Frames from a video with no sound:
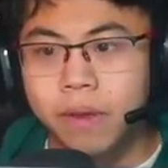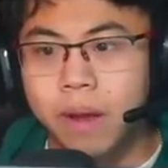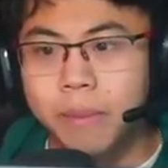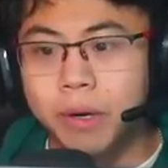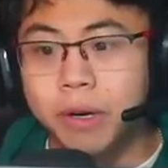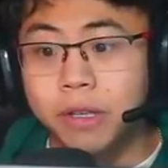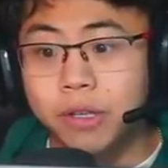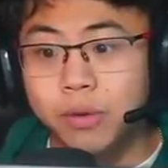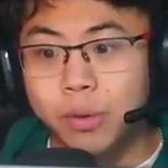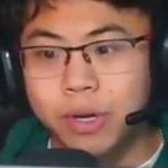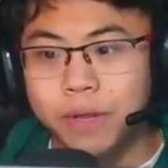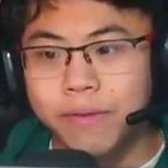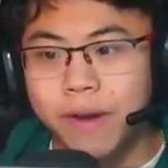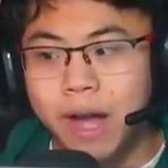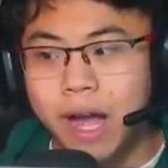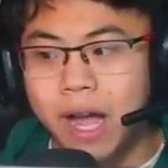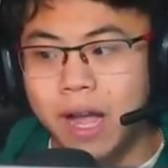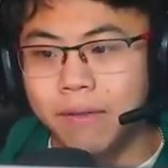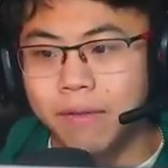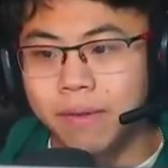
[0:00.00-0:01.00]
I'm on a
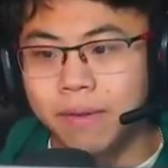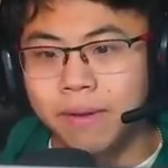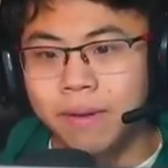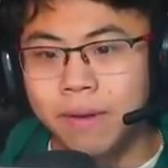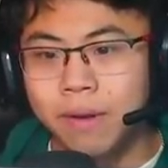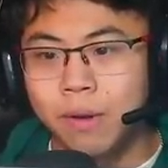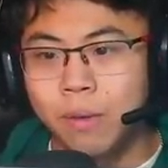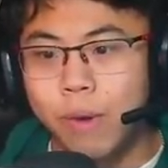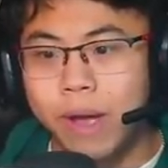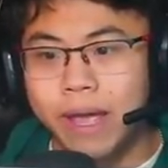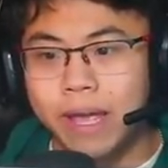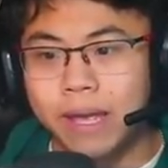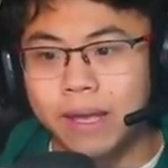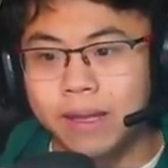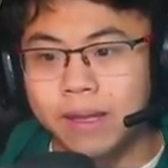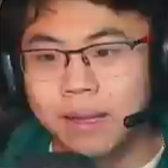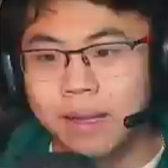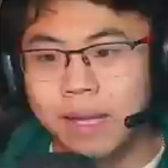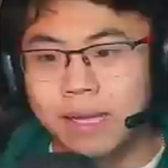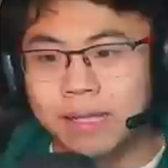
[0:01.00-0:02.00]
25. Wait,
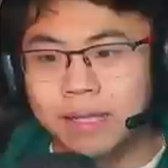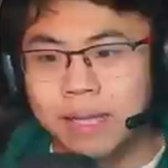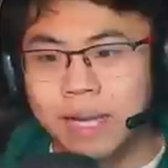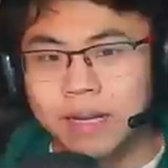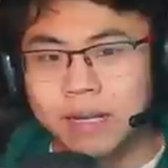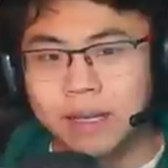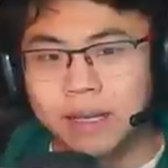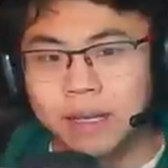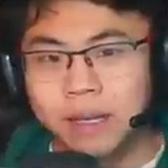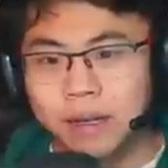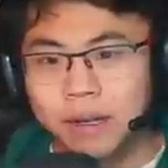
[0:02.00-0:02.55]
isn't that the